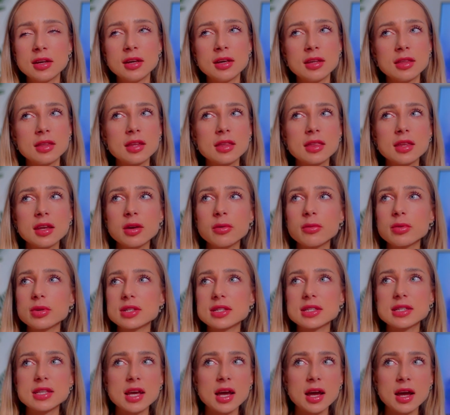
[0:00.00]
the thing with
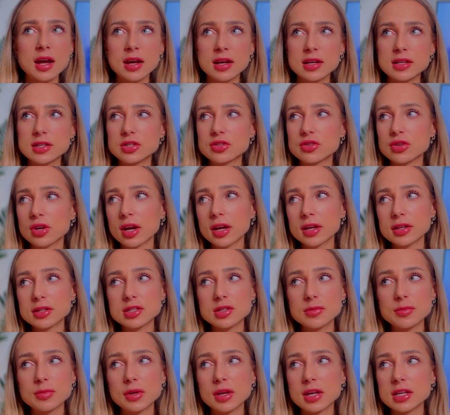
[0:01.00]
size, trying
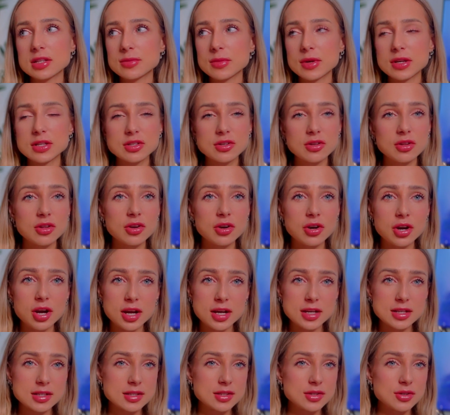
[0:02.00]
to be as muscular
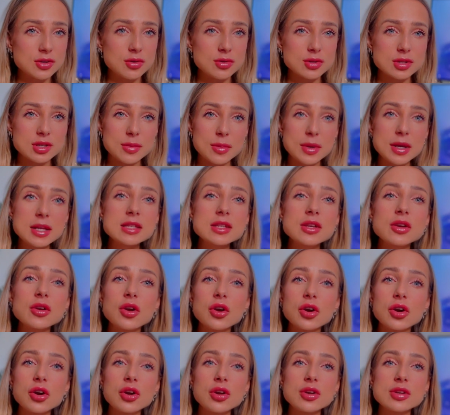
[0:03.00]
as those amazing
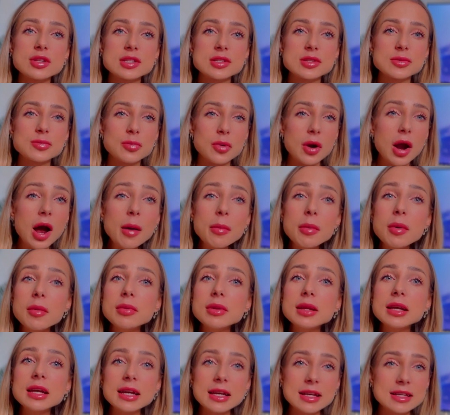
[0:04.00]
girls,
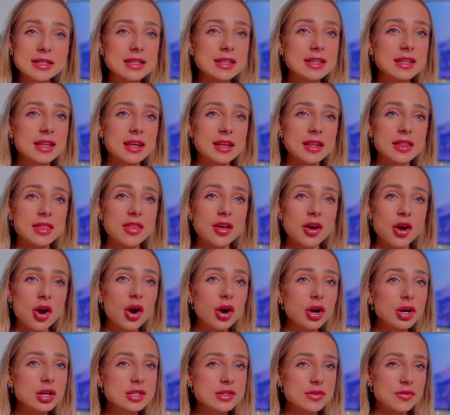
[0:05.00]
probably isn't in the
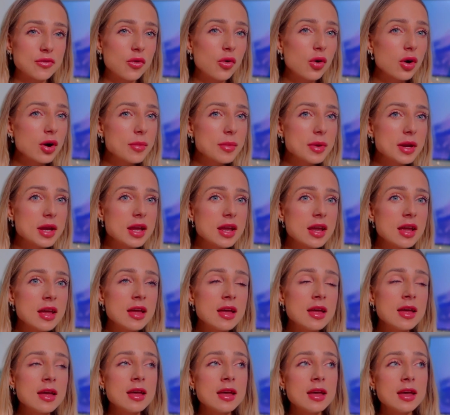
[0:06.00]
cards for me.
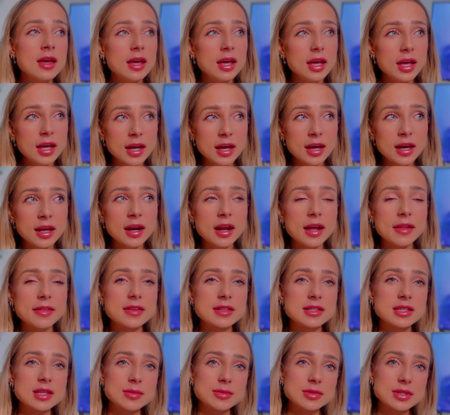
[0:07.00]
And at the
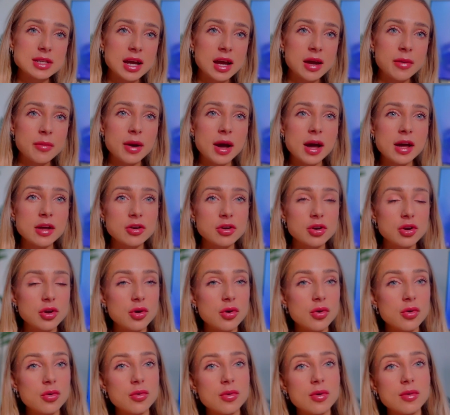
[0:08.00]
same time, I don't
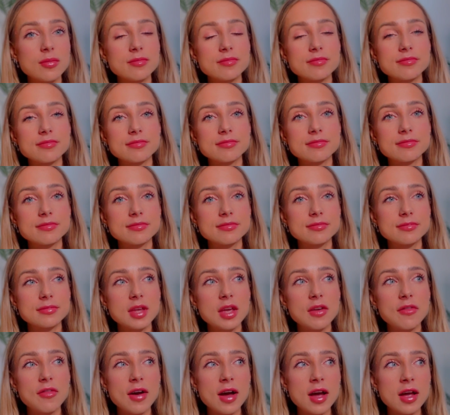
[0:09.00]
know
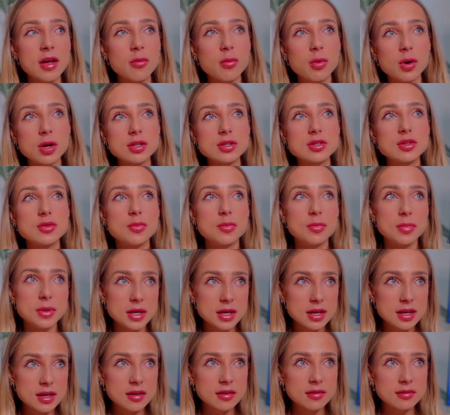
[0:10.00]
if I want to
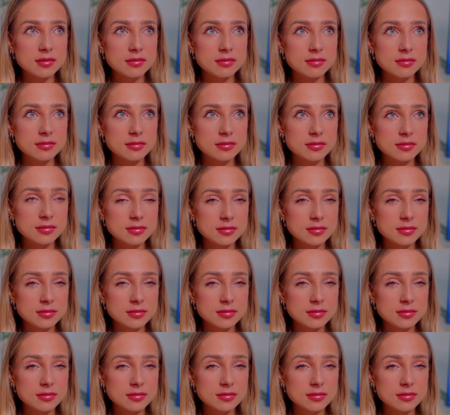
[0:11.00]
be